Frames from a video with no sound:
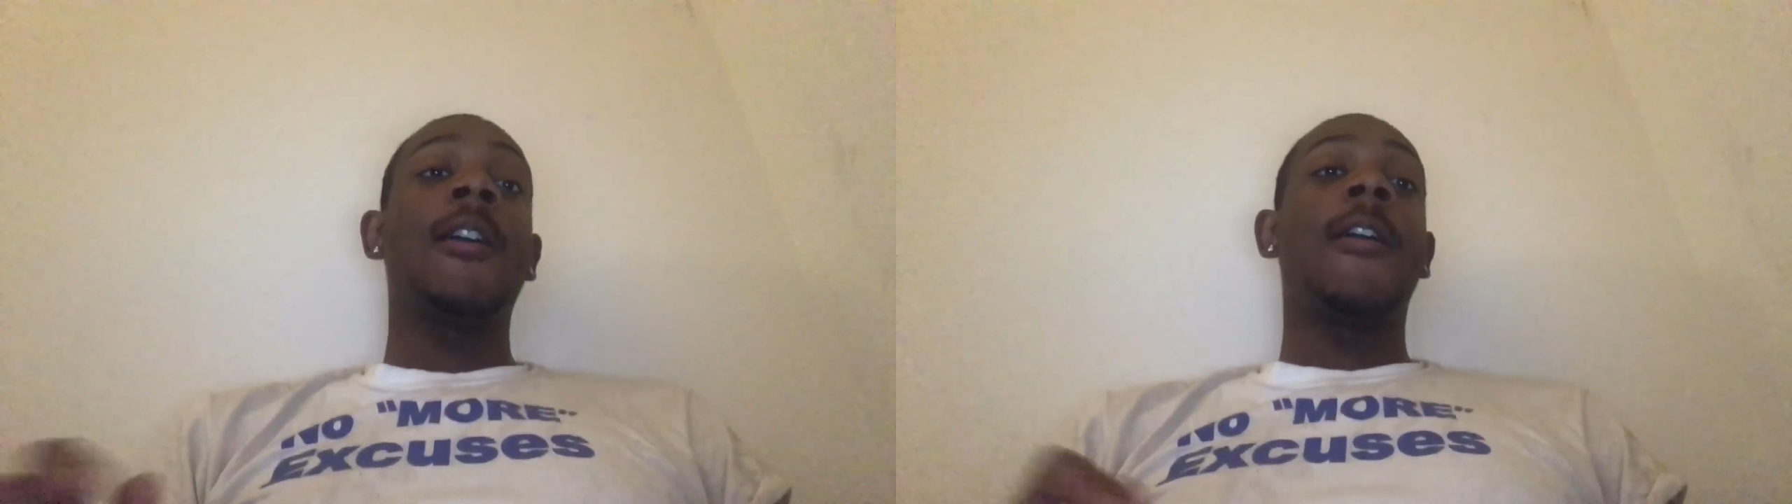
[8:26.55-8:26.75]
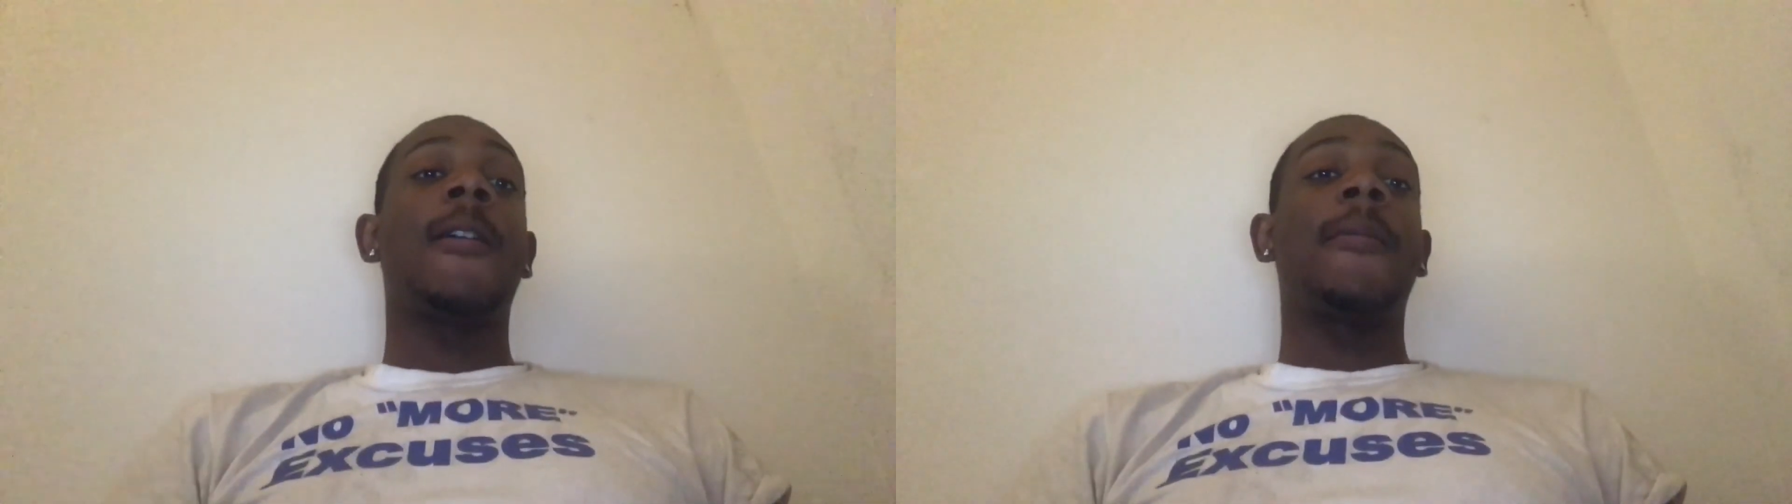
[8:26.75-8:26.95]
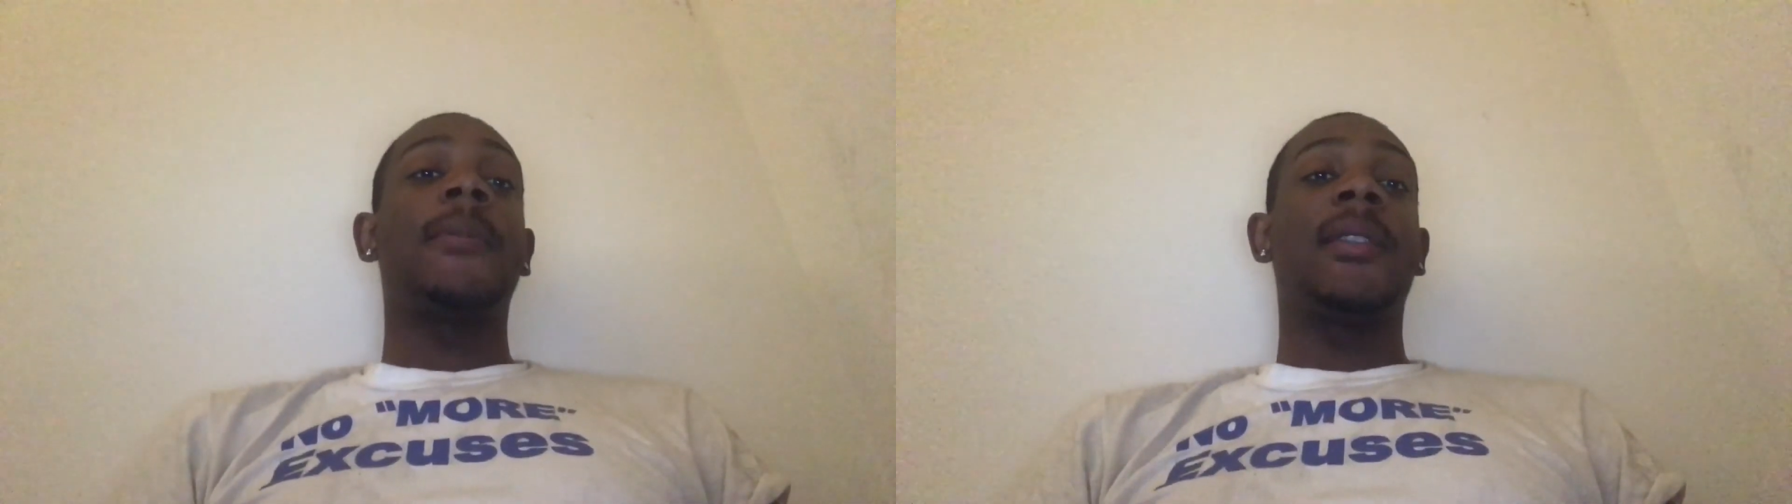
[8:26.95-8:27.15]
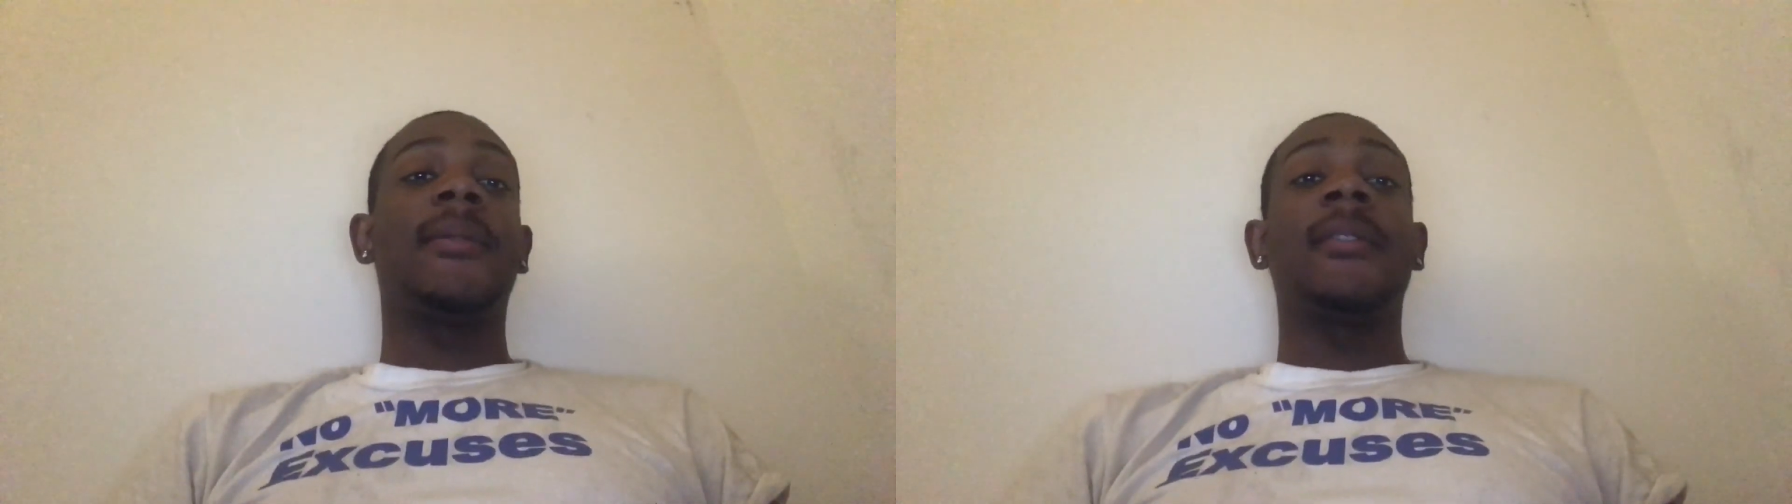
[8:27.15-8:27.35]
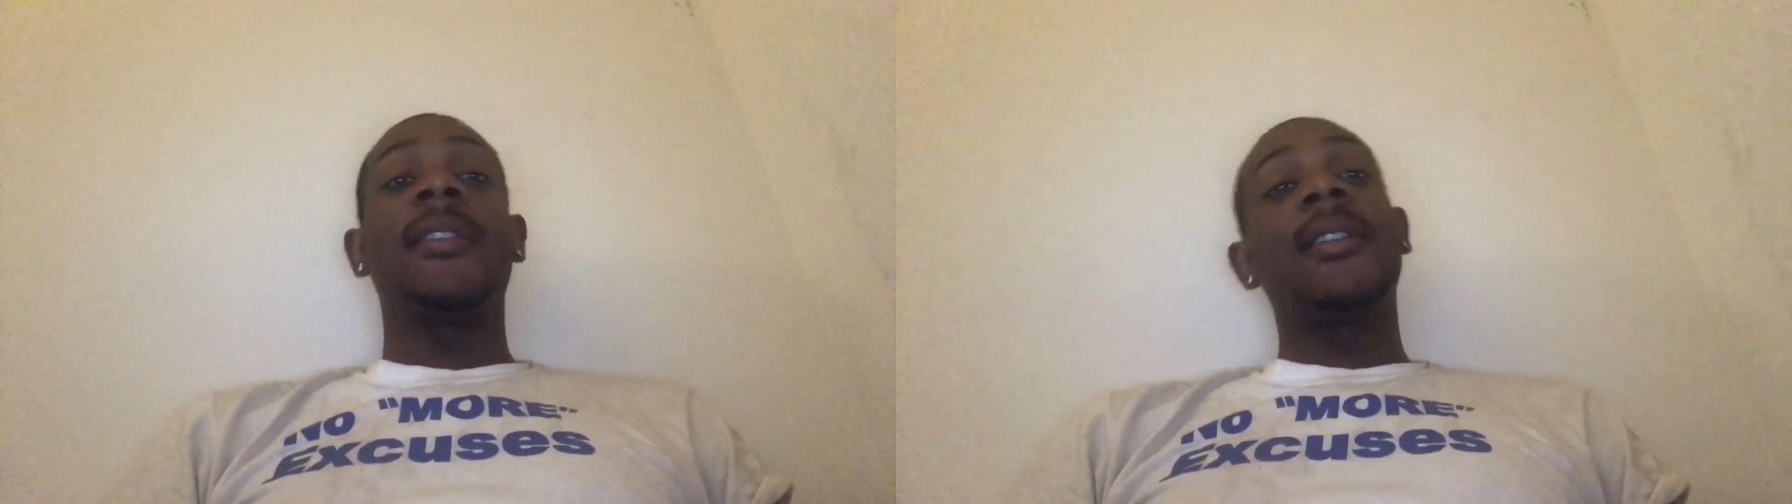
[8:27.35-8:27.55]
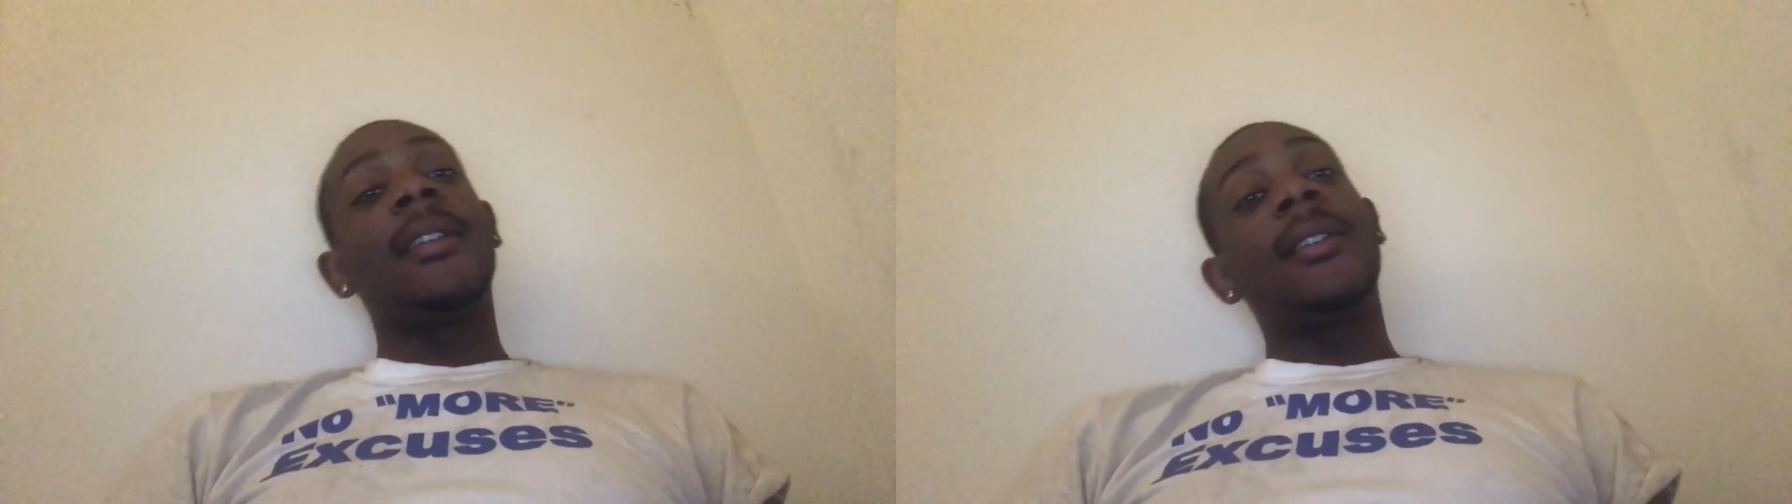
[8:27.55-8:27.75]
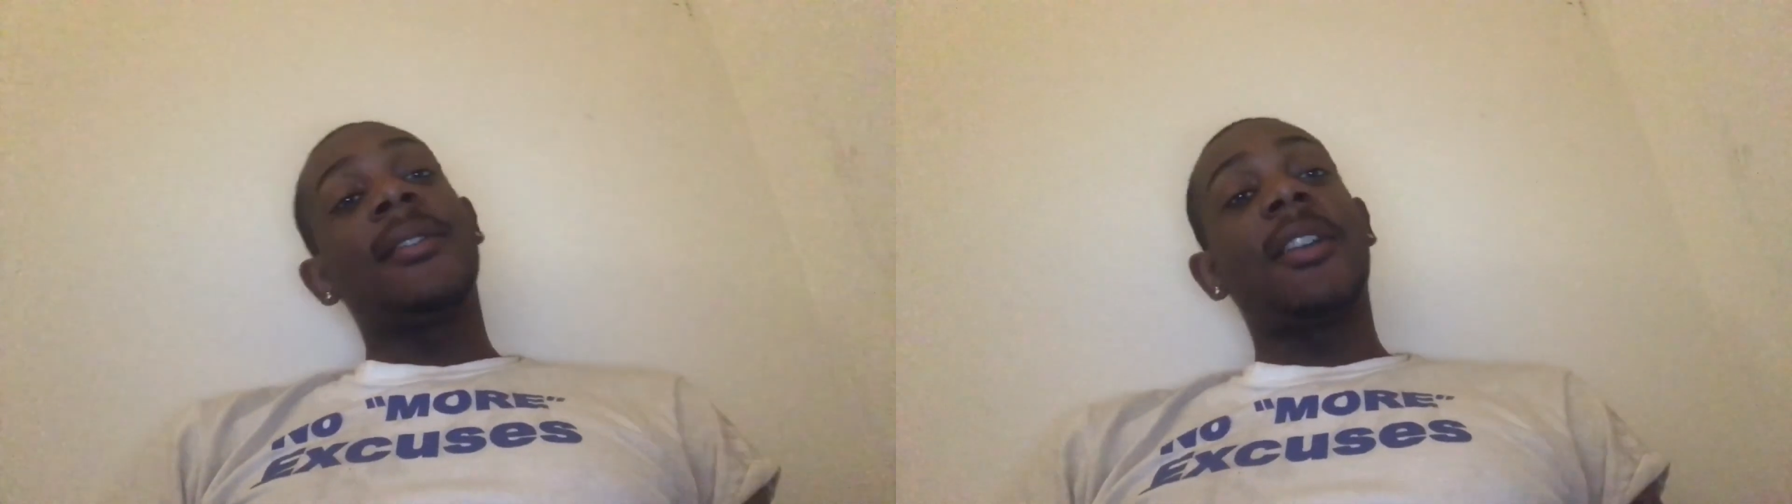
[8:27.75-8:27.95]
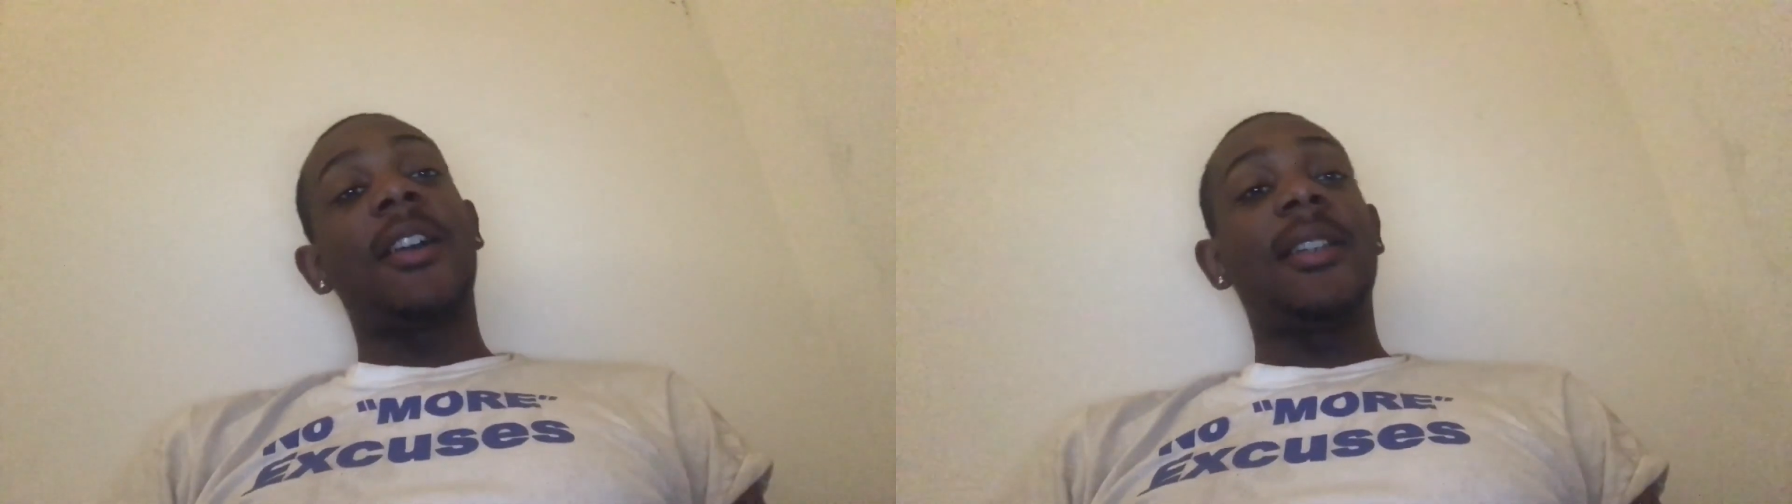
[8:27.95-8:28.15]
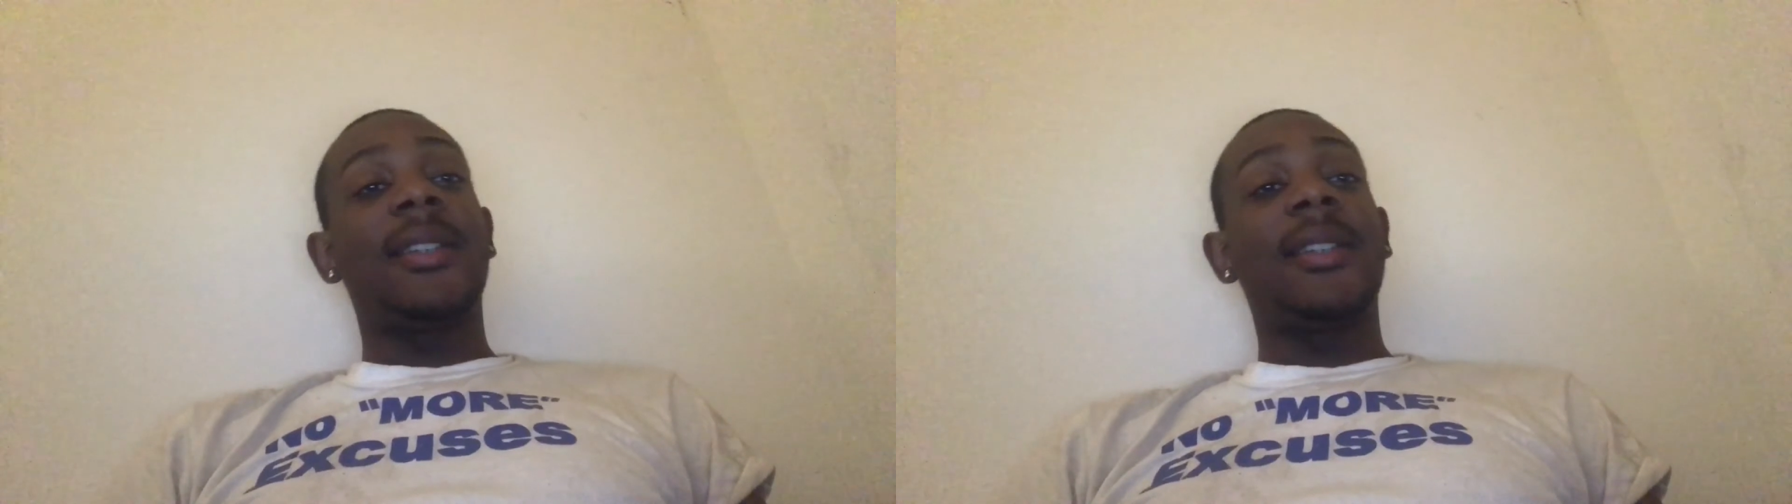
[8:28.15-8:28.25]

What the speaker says: Um, Sorry,